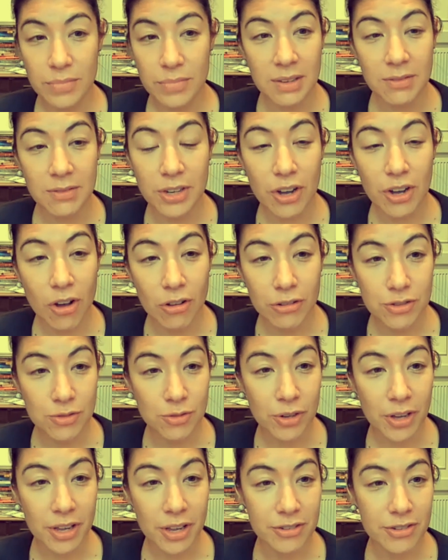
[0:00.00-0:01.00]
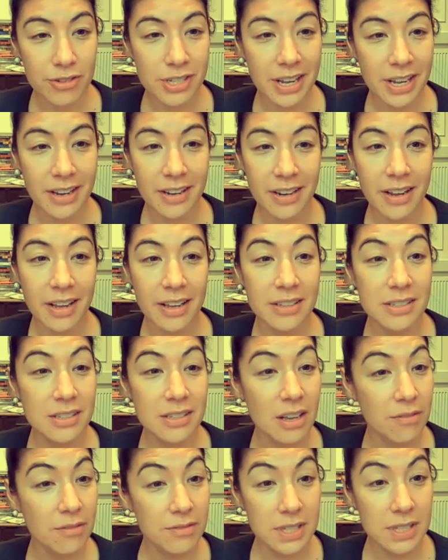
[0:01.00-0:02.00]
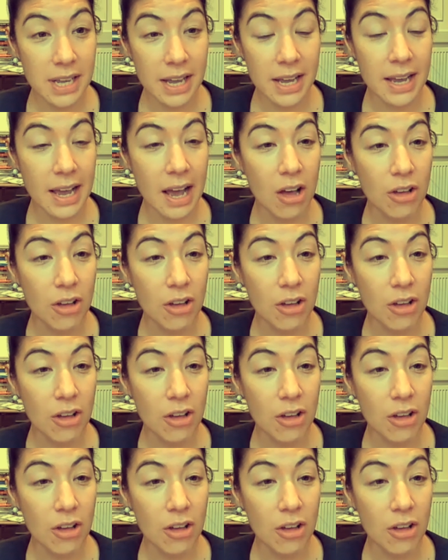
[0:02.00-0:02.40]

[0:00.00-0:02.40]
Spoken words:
even cultural understandings of, say,